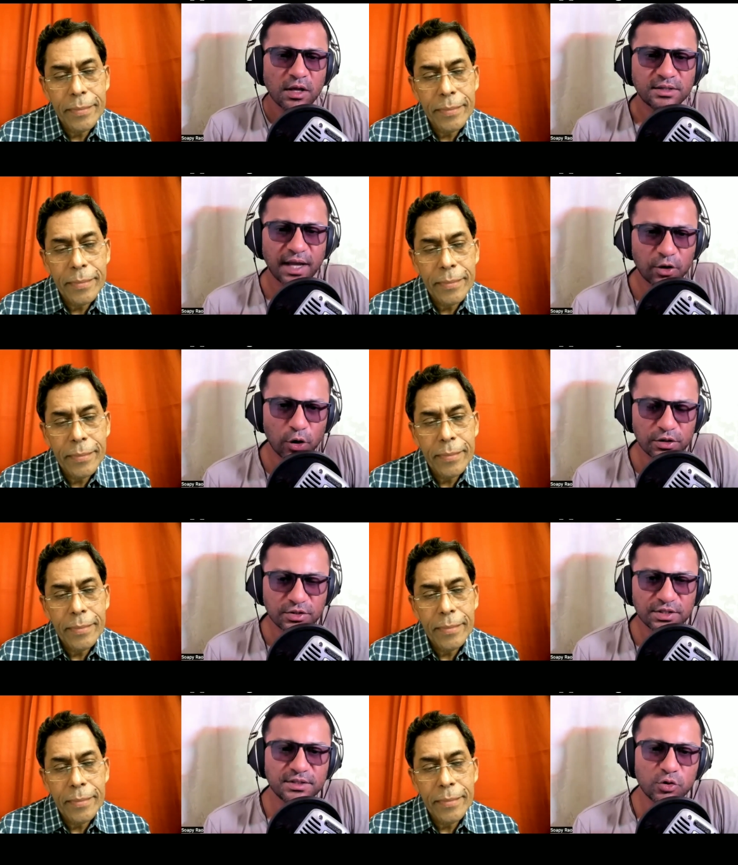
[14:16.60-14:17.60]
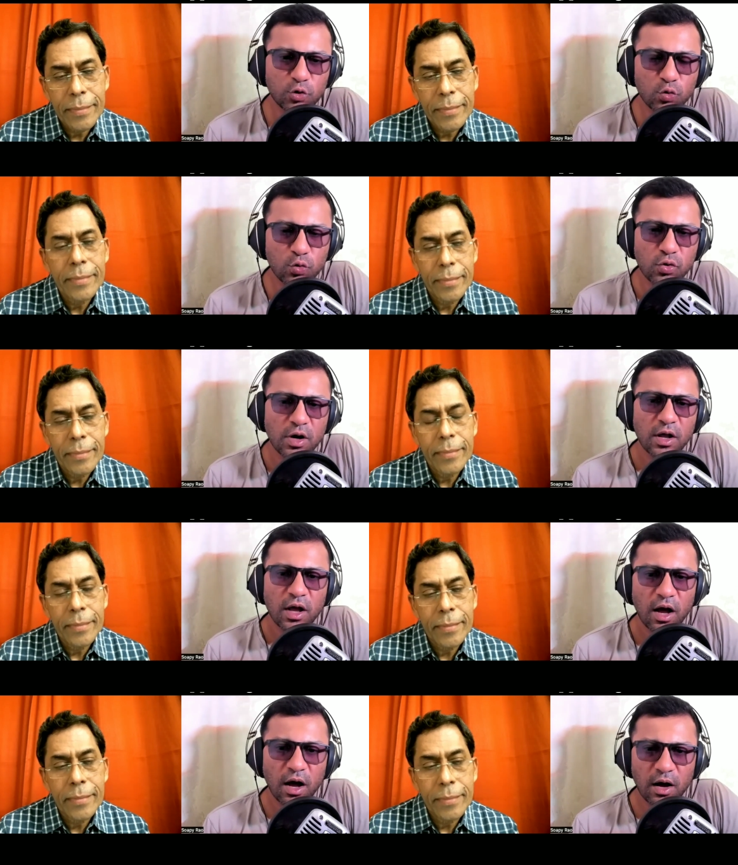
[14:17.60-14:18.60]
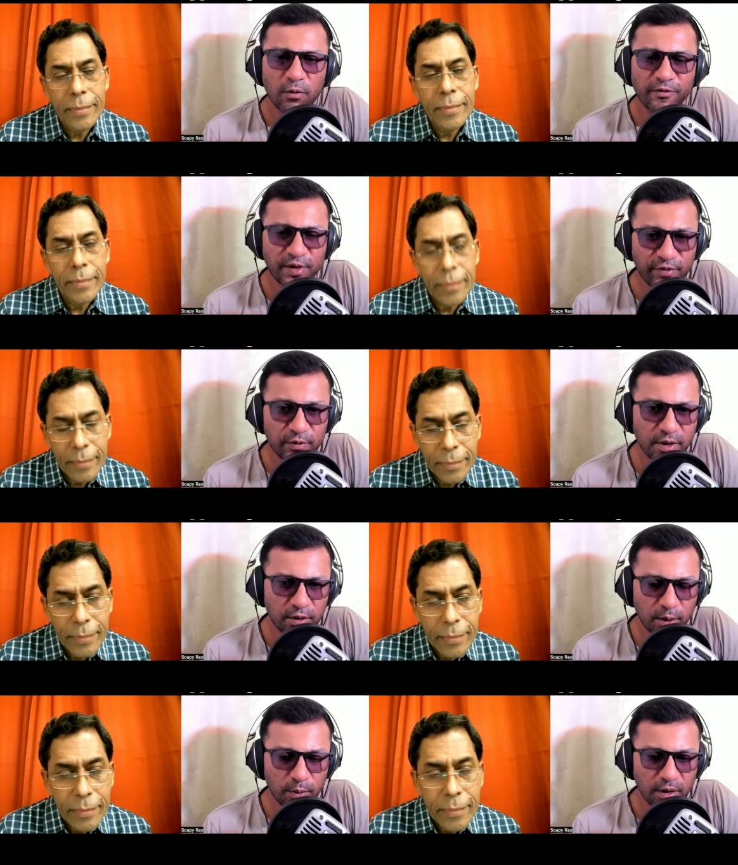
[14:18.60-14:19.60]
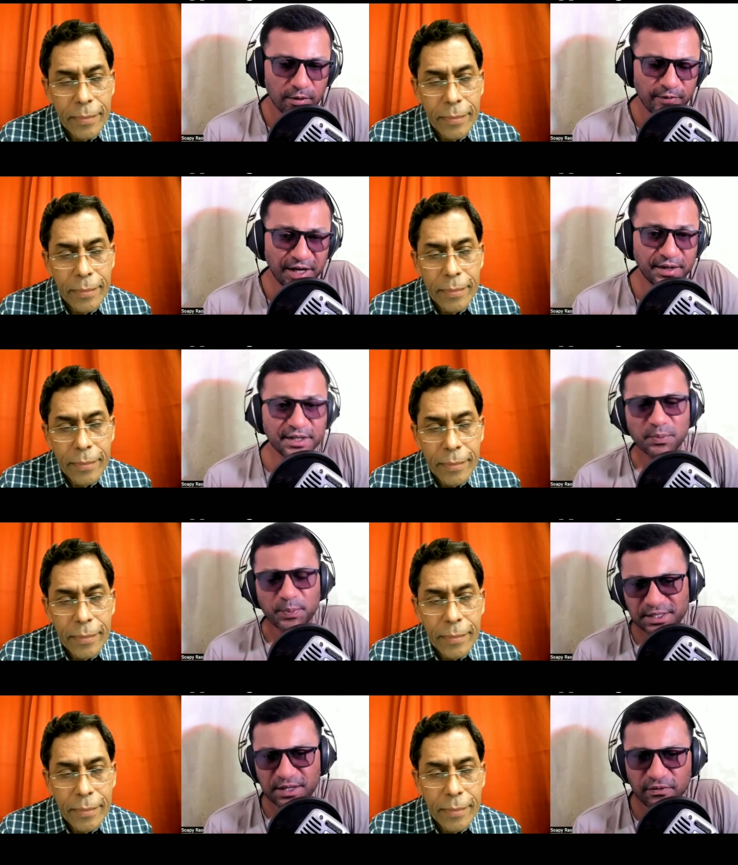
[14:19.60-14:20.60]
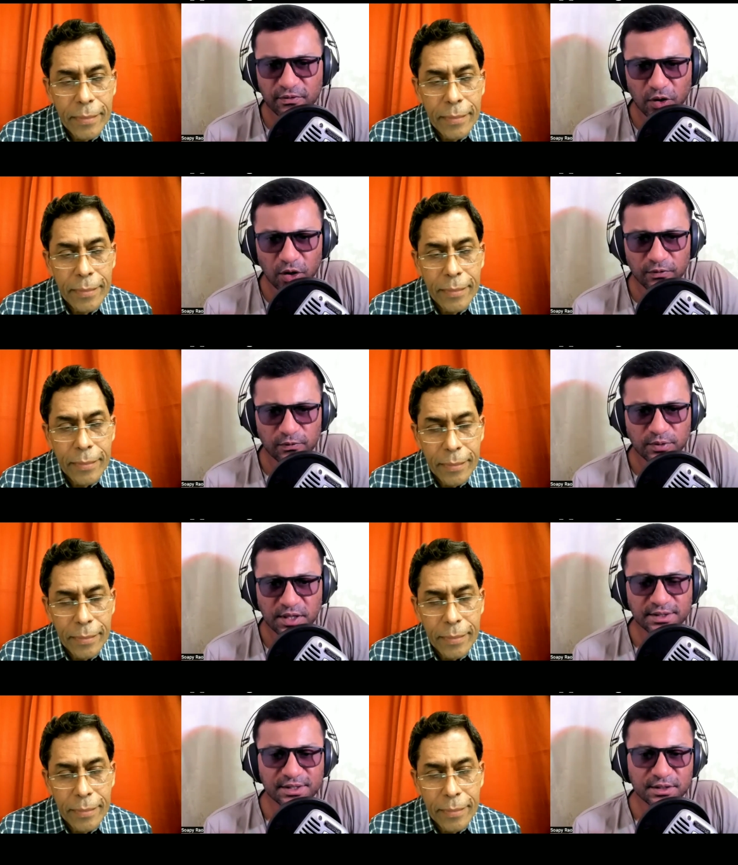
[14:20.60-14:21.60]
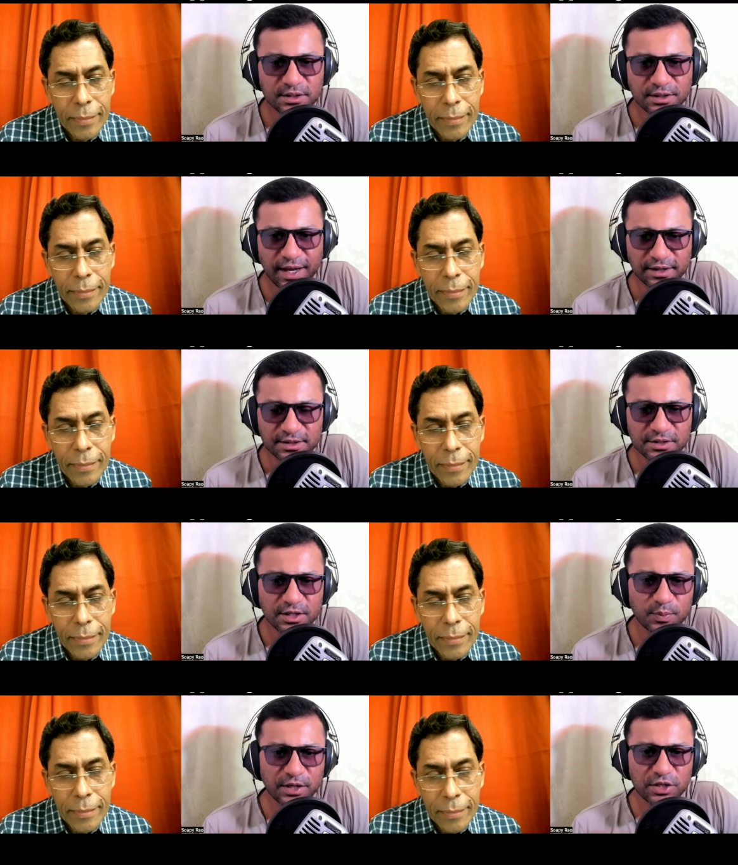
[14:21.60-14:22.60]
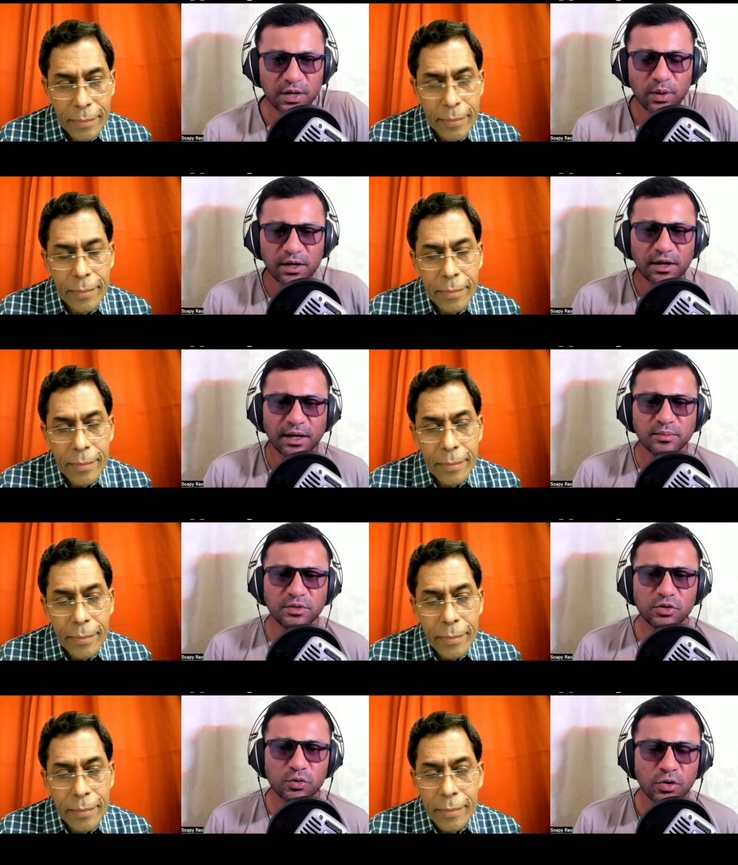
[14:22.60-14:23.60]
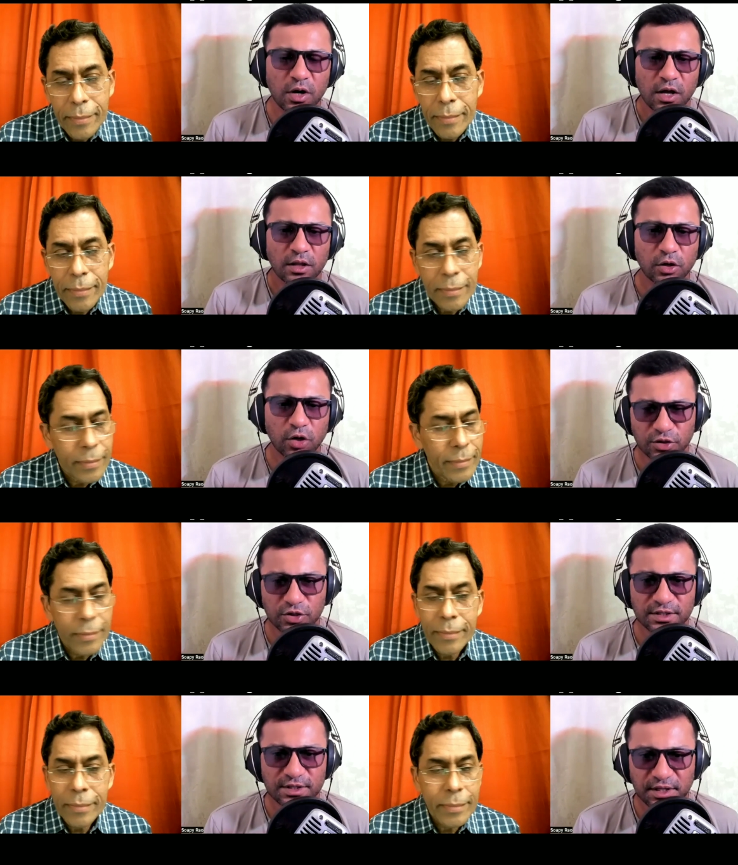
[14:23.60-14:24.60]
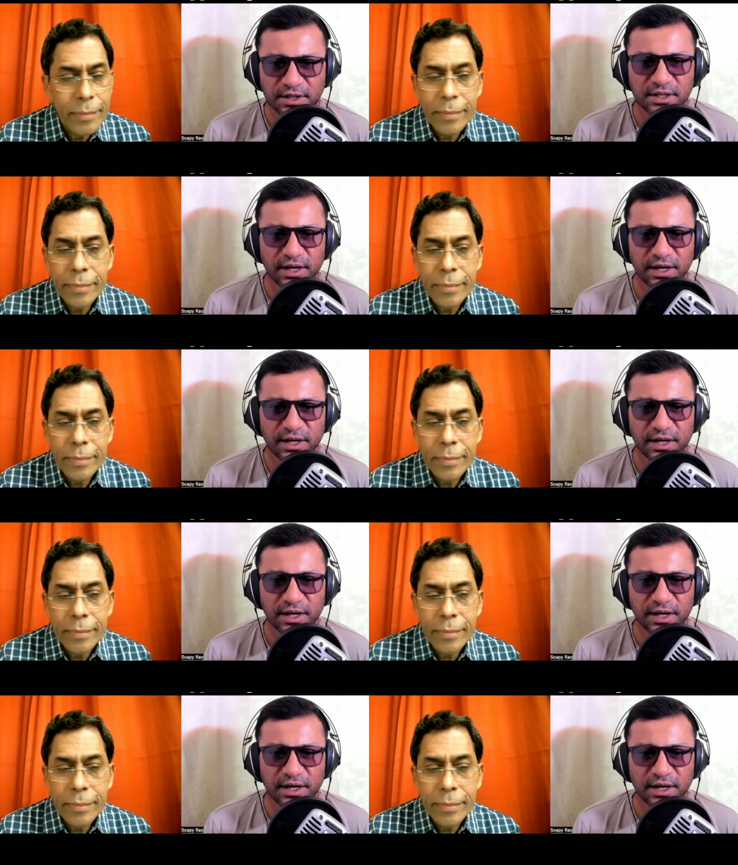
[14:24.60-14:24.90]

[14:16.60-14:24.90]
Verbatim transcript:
Speaker 1: psychologists who uh, were very dismissive of these texts, especially when it comes to the consciousness.